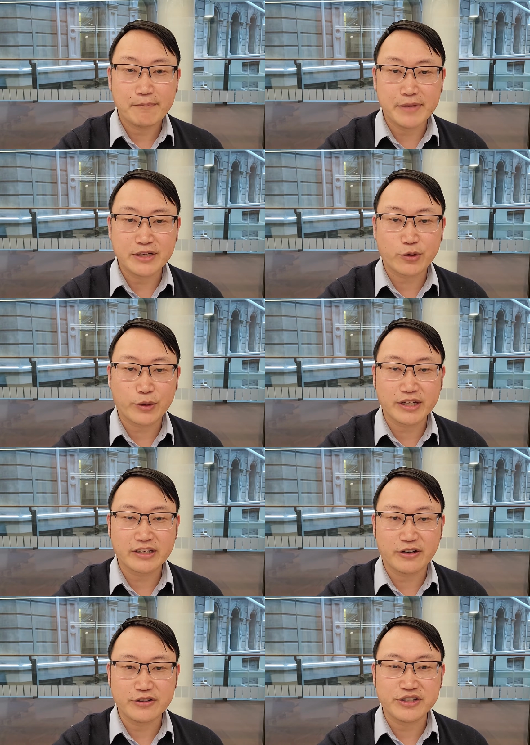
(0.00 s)
mentoring
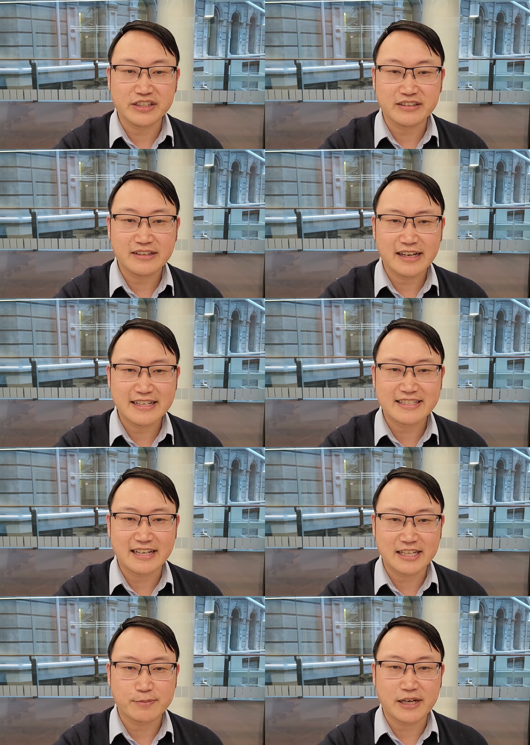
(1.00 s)
and coaching, and
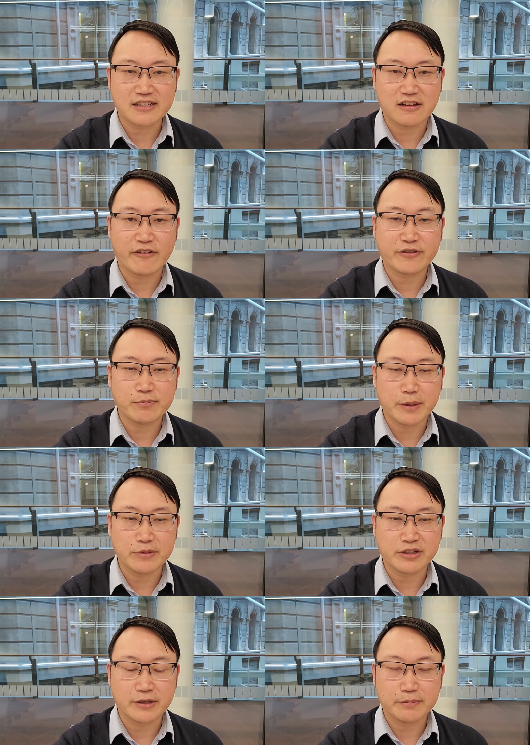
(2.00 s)
StartSpace Loft
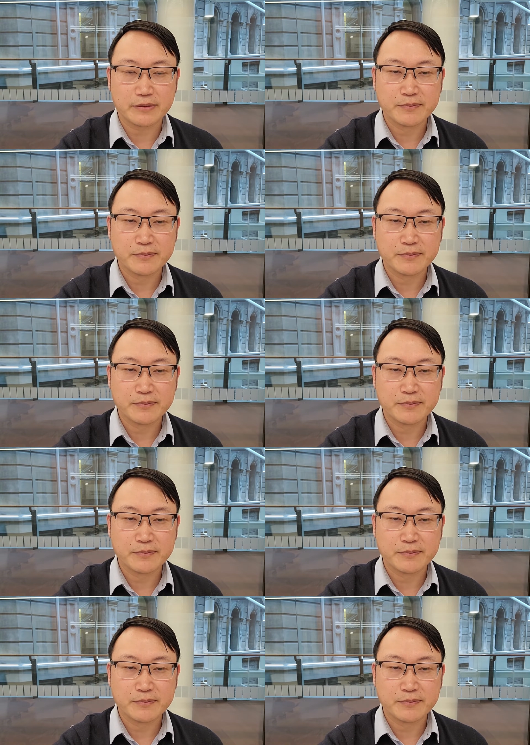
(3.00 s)
membership.